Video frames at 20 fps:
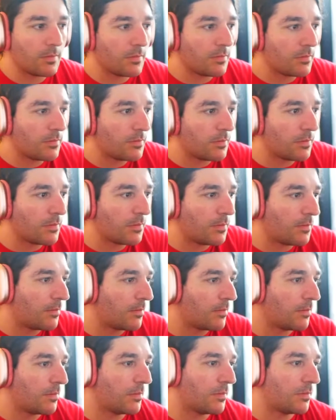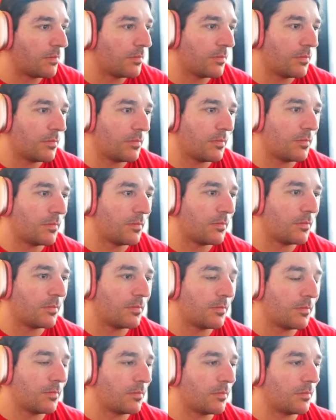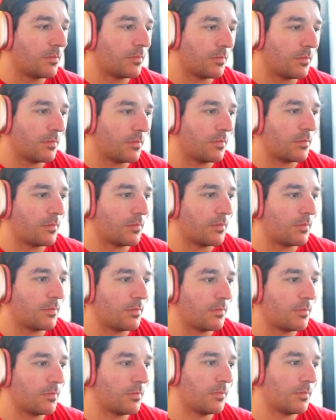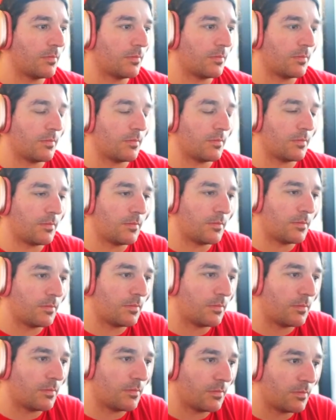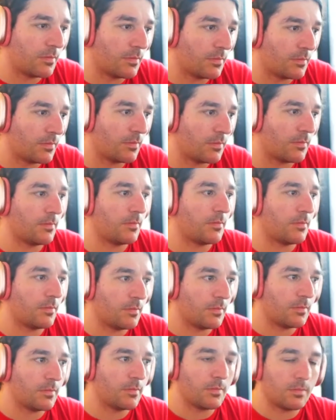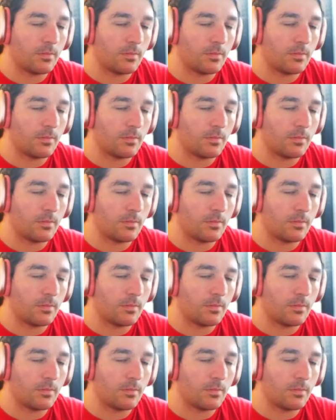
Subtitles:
[no speech]